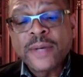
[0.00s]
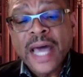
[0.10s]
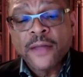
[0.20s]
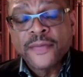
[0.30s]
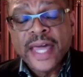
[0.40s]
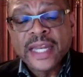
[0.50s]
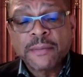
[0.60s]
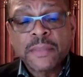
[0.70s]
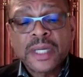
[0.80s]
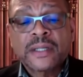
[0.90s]
out that it
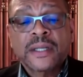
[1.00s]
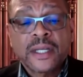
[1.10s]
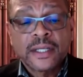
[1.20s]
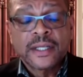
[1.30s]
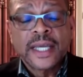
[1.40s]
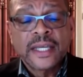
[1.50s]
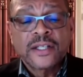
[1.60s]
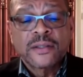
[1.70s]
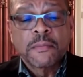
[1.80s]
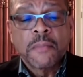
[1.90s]
meant in
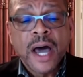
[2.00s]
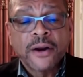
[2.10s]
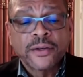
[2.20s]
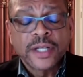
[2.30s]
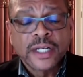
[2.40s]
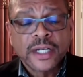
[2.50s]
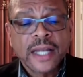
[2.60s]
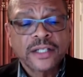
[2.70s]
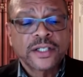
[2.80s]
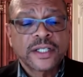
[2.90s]
today's modern
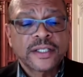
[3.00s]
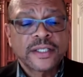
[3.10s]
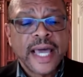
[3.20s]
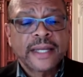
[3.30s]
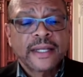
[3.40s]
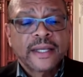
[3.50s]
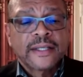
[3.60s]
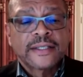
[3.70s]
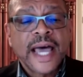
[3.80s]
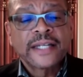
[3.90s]
technology is that
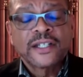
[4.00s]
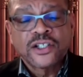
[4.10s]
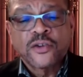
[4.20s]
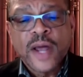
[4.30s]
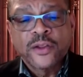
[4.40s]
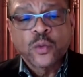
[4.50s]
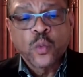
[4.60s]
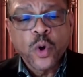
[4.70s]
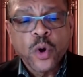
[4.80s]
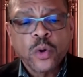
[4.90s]
scientists around the
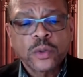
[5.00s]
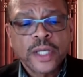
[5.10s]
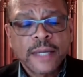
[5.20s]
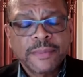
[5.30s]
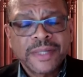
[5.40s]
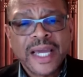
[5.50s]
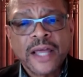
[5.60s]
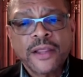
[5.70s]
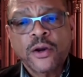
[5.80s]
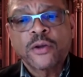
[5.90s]
world came
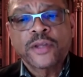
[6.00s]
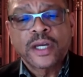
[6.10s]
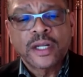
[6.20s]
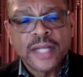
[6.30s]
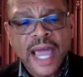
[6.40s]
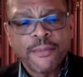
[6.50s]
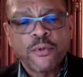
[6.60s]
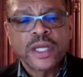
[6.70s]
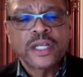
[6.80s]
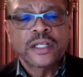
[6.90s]
together, they
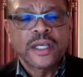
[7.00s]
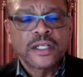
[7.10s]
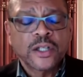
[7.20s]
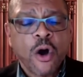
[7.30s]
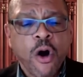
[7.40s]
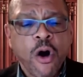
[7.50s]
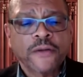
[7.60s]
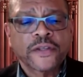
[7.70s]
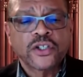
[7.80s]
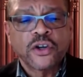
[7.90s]
collaborated, they
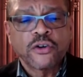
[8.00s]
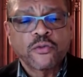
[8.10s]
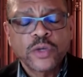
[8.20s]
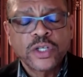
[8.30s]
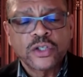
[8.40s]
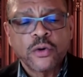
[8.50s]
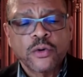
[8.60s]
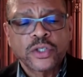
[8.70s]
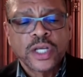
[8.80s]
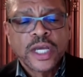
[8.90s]
talked, they shared
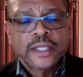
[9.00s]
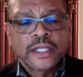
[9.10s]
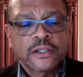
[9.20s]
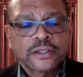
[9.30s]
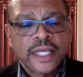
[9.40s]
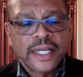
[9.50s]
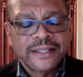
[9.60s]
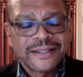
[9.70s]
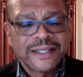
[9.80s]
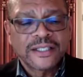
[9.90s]
research, they looked at
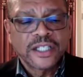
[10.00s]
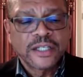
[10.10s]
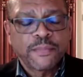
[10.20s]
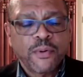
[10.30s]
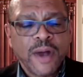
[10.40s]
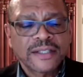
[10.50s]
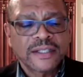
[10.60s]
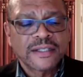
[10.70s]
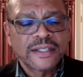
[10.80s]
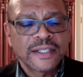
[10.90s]
existing
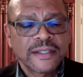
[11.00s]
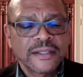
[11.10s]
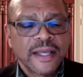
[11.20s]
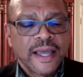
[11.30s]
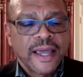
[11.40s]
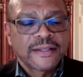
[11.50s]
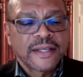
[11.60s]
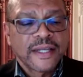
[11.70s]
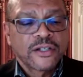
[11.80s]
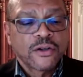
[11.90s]
processes and
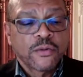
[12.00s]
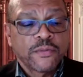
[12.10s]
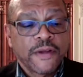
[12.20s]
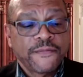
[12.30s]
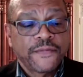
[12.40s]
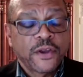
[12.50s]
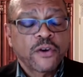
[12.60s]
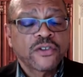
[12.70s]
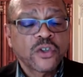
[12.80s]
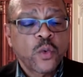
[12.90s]
said, if there's
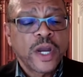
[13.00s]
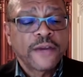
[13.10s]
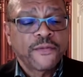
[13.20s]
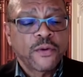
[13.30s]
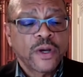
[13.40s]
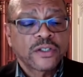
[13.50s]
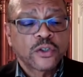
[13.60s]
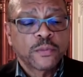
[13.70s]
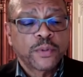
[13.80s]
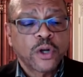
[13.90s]
a way for us to
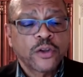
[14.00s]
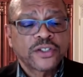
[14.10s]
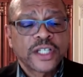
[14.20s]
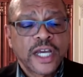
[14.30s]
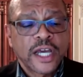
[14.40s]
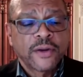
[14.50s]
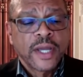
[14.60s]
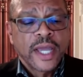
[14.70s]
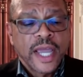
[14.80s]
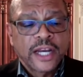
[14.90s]
put all this together
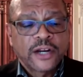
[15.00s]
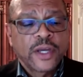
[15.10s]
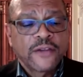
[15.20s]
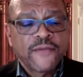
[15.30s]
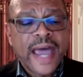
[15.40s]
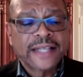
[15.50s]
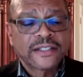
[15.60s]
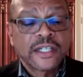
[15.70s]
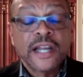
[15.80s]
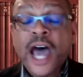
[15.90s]
and create a
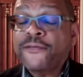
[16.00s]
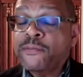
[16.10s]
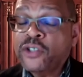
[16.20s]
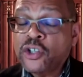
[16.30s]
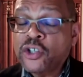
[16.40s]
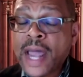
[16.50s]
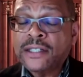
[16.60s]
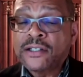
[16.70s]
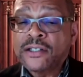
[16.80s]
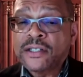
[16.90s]
vaccine, not from scratch
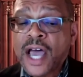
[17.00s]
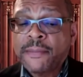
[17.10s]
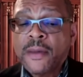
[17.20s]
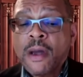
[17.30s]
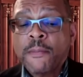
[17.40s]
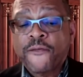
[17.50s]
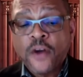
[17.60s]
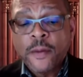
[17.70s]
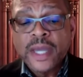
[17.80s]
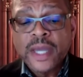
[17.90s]
this time, but
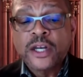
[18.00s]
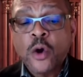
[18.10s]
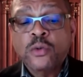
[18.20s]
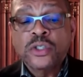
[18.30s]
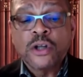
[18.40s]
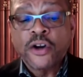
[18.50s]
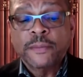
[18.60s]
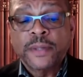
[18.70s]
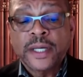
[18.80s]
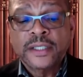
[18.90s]
from a known
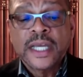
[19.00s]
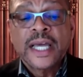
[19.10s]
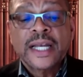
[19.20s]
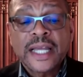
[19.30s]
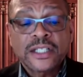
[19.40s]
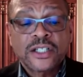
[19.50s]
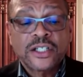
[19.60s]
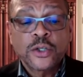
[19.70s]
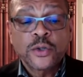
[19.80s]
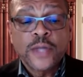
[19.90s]
starting place, let's
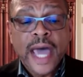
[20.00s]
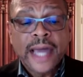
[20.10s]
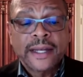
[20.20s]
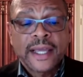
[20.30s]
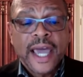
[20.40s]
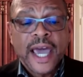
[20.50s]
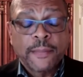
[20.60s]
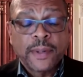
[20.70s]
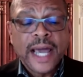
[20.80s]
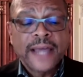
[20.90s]
do that. And
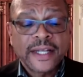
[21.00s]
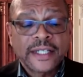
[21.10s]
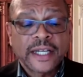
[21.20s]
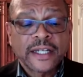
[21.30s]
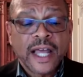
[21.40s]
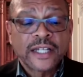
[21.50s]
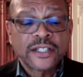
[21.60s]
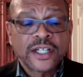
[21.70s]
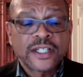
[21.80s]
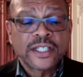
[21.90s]
apply that
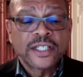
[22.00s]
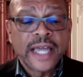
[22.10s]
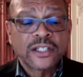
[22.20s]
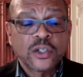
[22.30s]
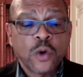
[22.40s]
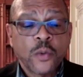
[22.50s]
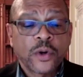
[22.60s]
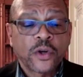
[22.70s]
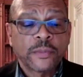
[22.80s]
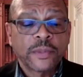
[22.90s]
technology and science to what we're
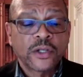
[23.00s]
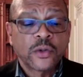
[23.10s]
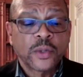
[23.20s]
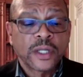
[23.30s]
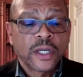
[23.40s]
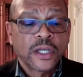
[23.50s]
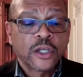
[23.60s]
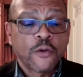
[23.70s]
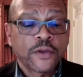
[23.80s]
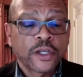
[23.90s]
going to be doing,
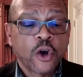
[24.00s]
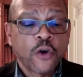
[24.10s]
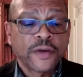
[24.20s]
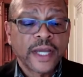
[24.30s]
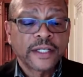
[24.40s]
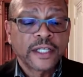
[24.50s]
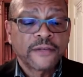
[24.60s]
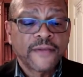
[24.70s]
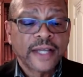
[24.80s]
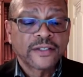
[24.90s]
for the
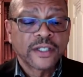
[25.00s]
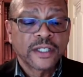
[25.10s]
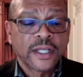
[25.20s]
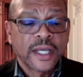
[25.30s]
COVID-19 vaccine.